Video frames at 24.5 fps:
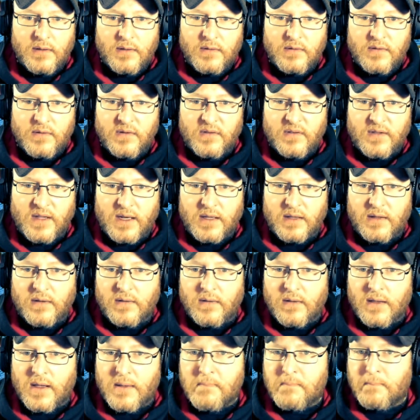Just add it
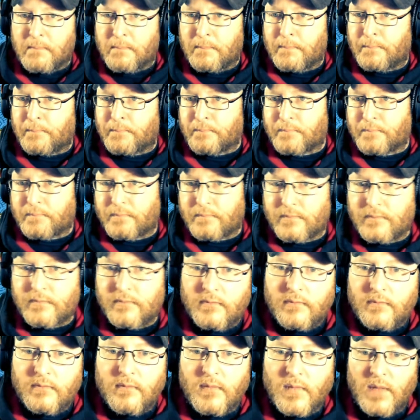in there.
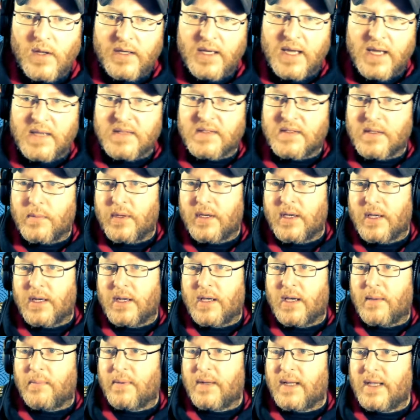Okay, so we're going
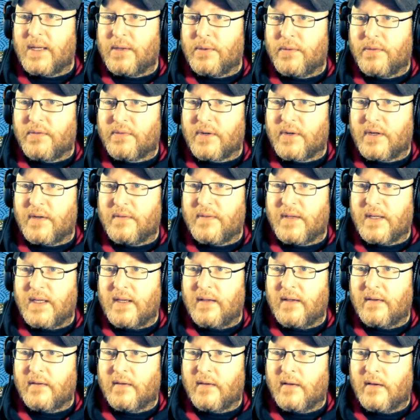to play all 3 of
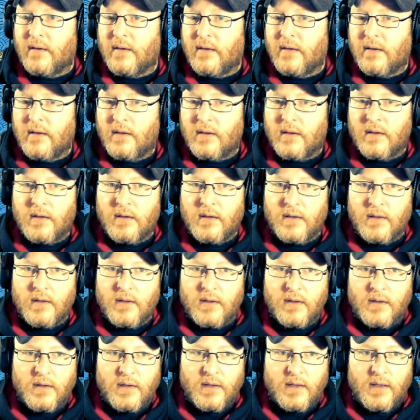these.
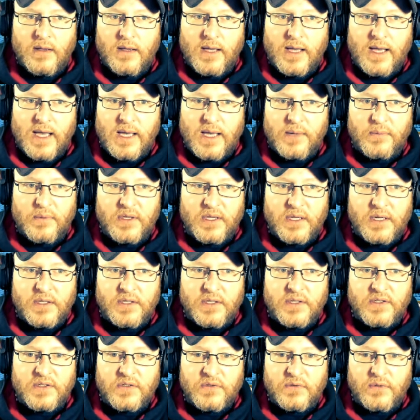And we're going to
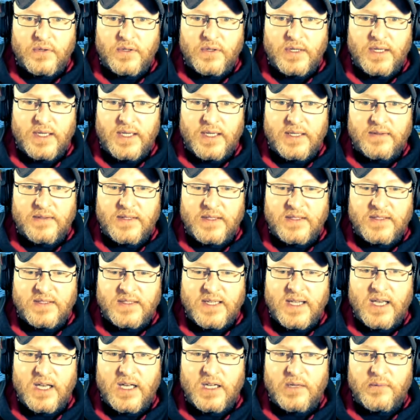destroy this
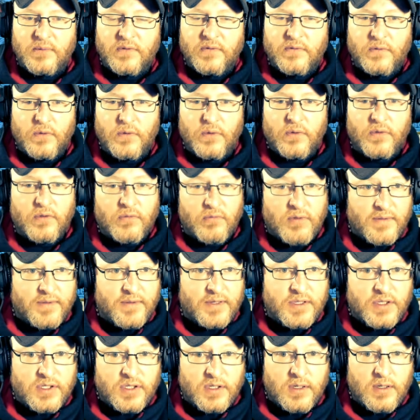town before the
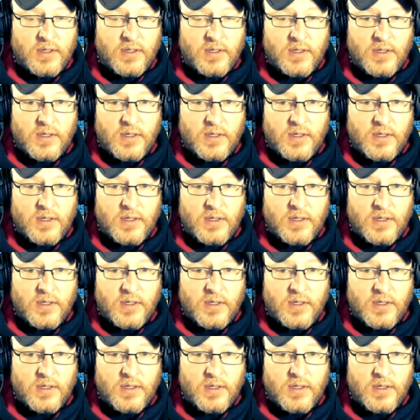Ravage.